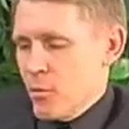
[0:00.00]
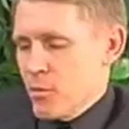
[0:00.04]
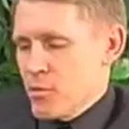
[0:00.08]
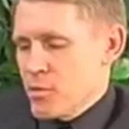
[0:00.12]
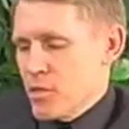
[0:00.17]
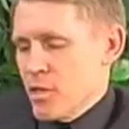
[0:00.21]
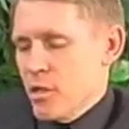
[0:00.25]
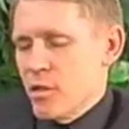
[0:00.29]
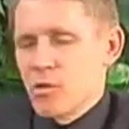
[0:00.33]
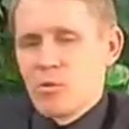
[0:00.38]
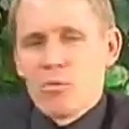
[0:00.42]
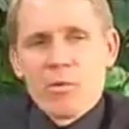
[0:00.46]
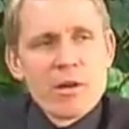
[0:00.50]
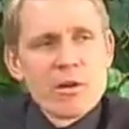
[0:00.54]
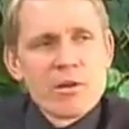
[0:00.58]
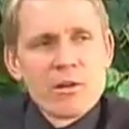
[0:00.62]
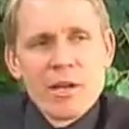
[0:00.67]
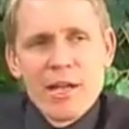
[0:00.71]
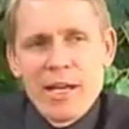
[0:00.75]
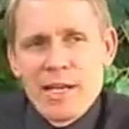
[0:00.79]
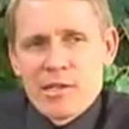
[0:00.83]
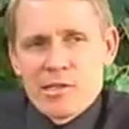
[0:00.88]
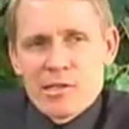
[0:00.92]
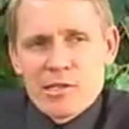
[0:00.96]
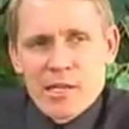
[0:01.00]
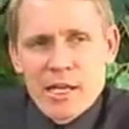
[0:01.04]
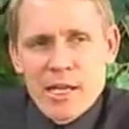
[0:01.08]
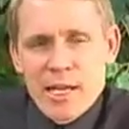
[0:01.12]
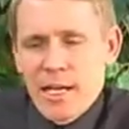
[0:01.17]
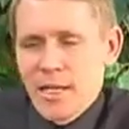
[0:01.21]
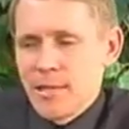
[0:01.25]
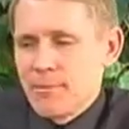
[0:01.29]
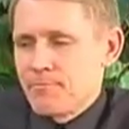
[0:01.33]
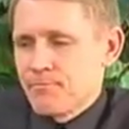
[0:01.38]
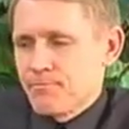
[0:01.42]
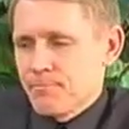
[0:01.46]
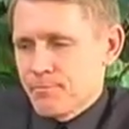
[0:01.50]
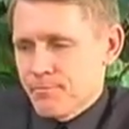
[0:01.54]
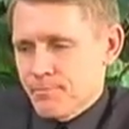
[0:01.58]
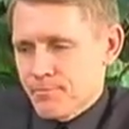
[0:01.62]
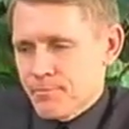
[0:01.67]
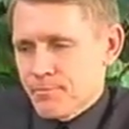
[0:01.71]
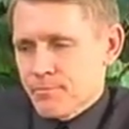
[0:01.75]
There was an underwater landslide